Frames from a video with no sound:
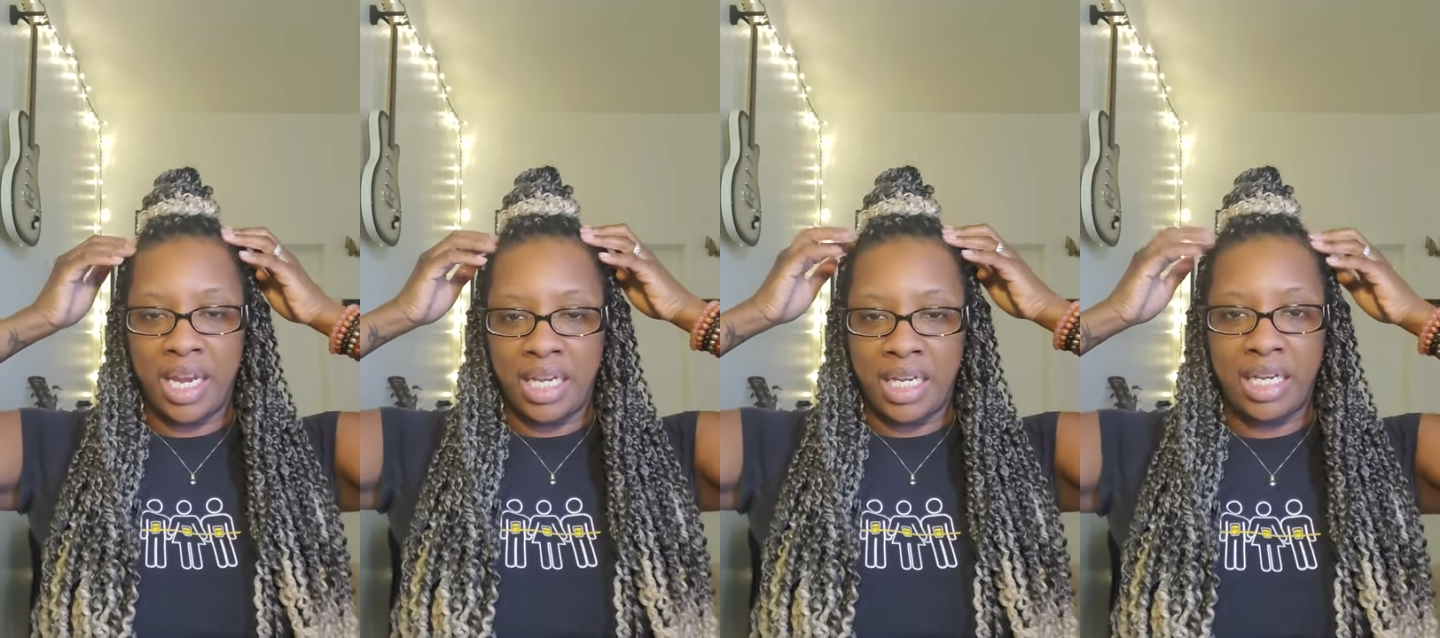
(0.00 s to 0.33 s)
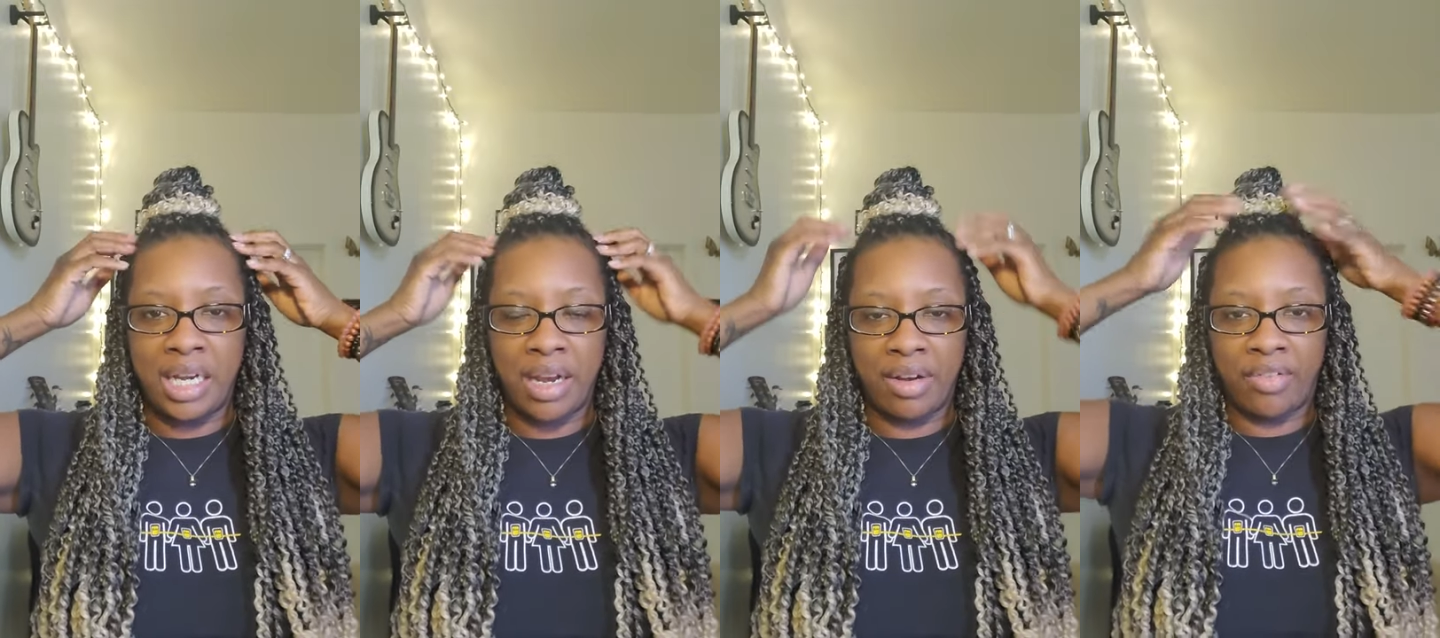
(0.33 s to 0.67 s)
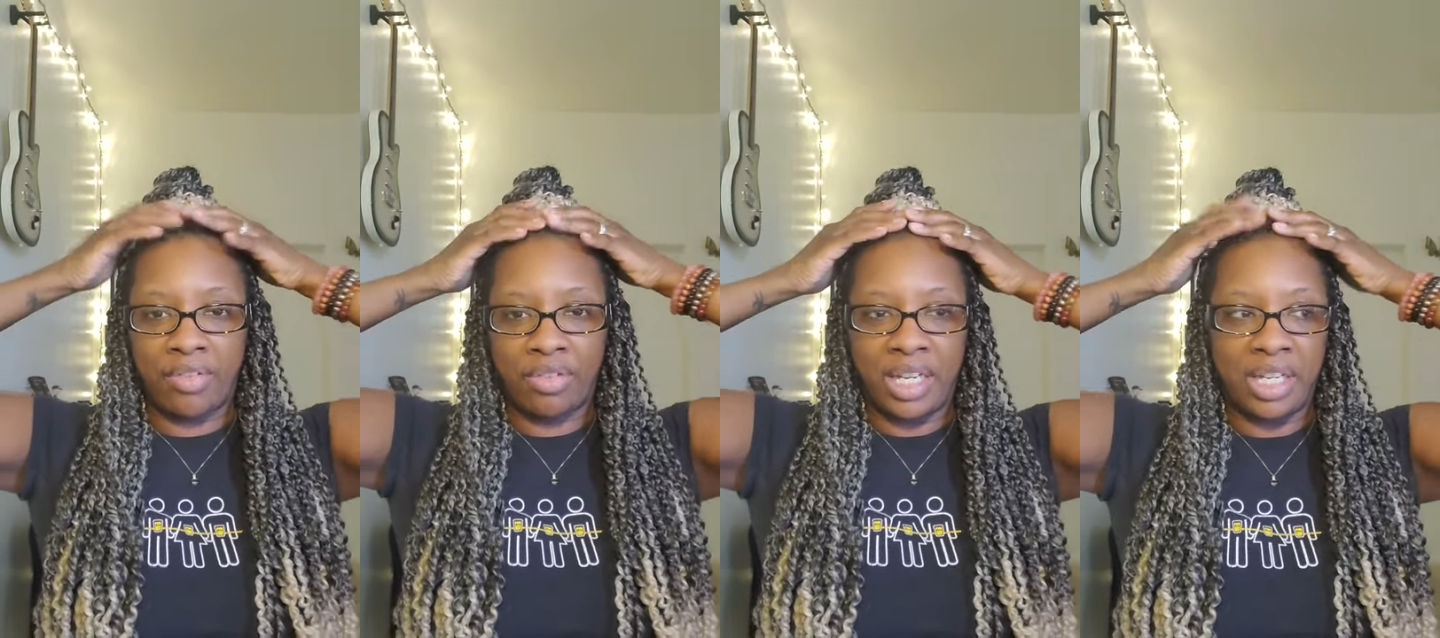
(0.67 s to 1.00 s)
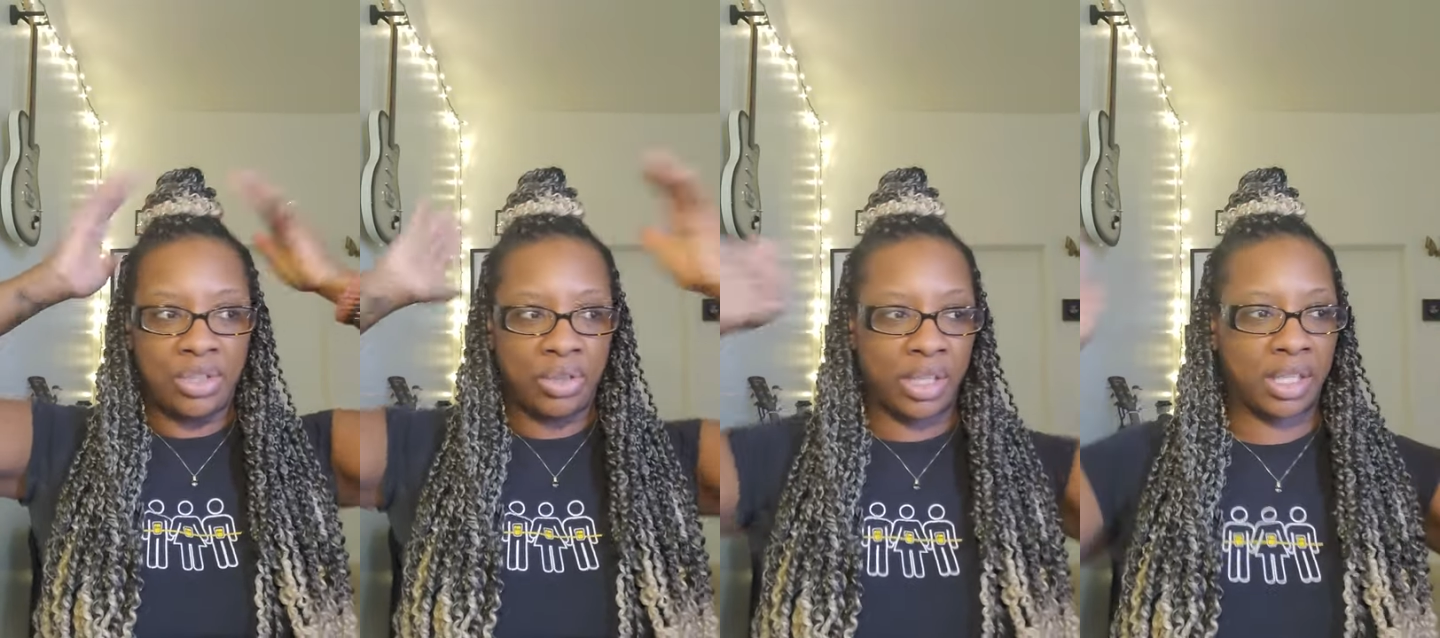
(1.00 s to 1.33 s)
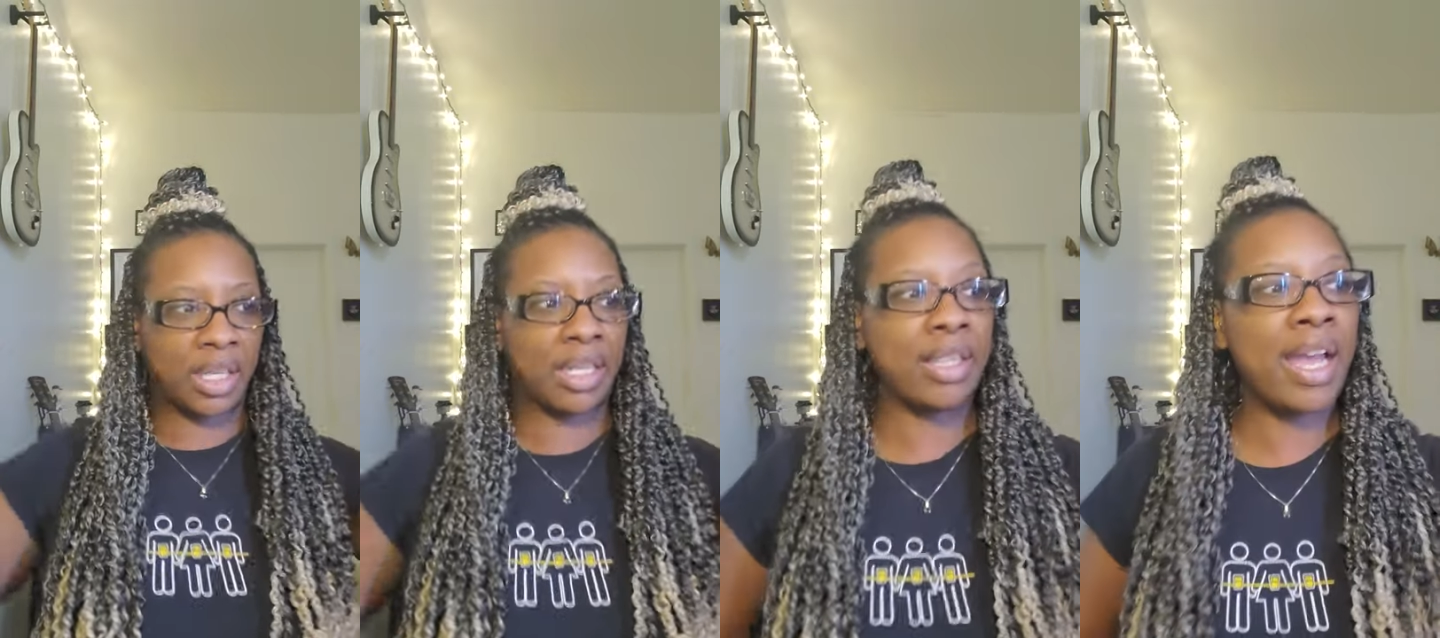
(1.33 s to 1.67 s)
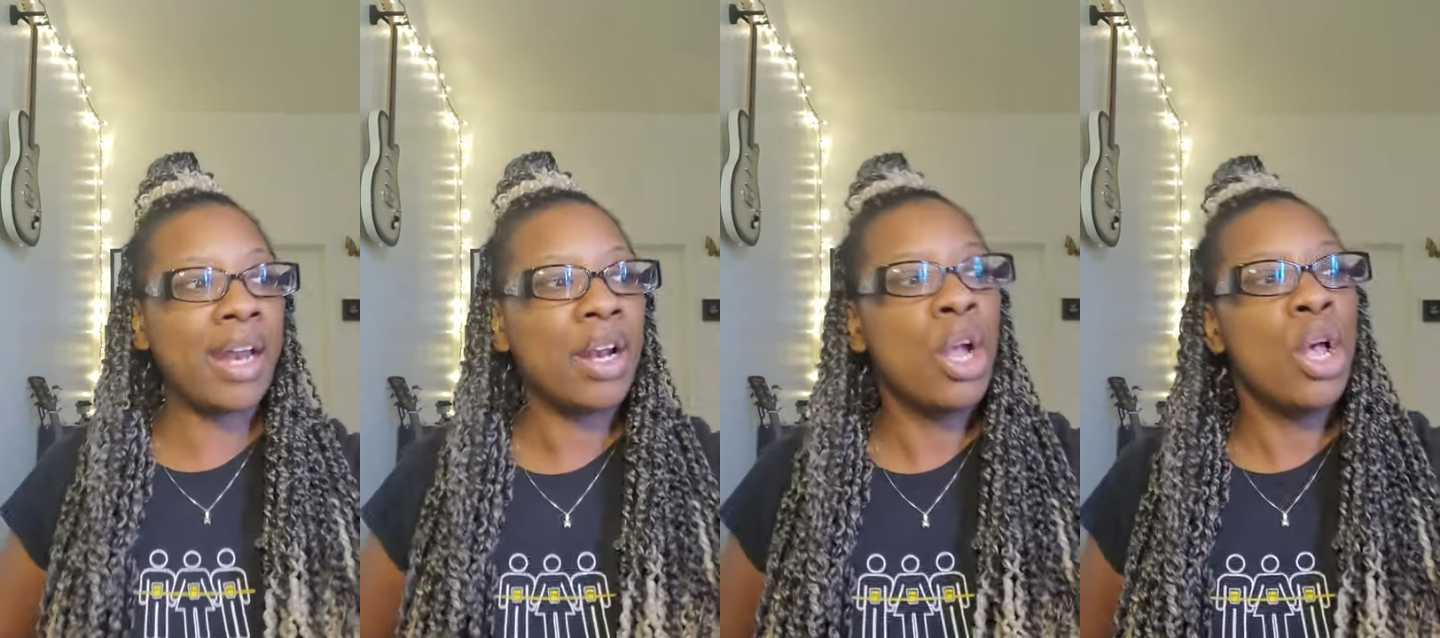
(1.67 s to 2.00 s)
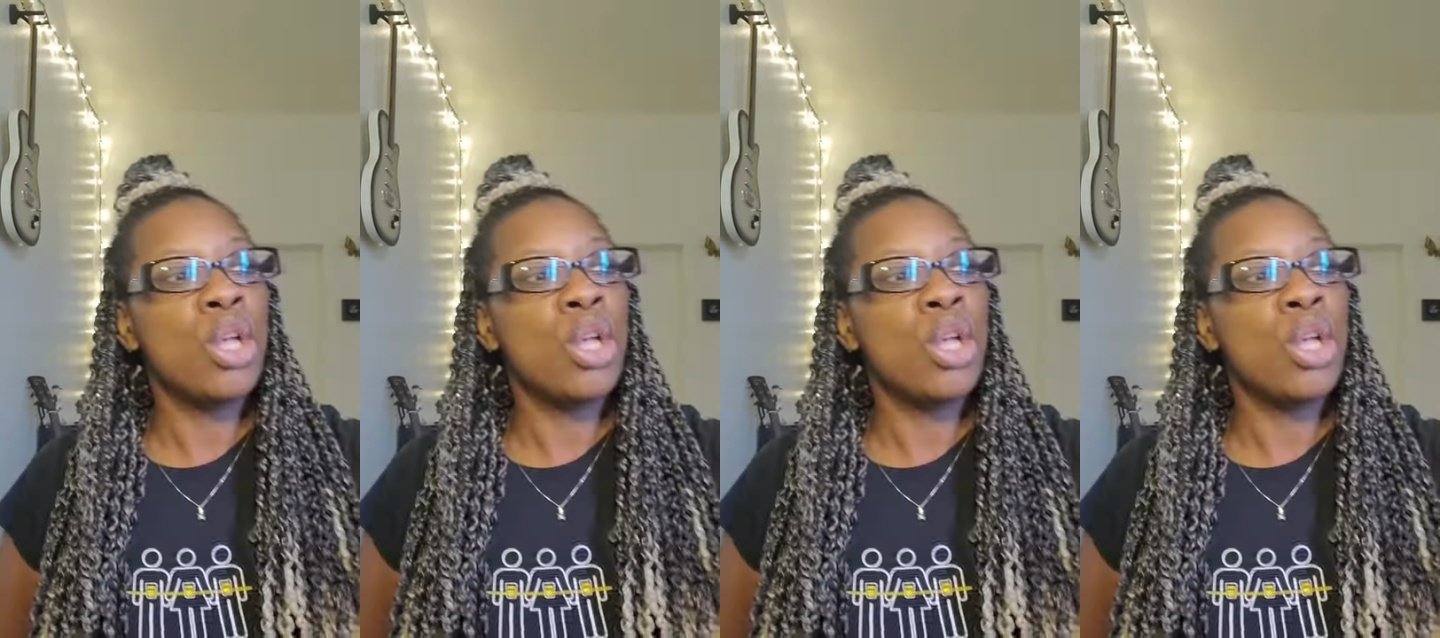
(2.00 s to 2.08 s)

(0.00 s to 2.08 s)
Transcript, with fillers: any kind of flakes or anything like that.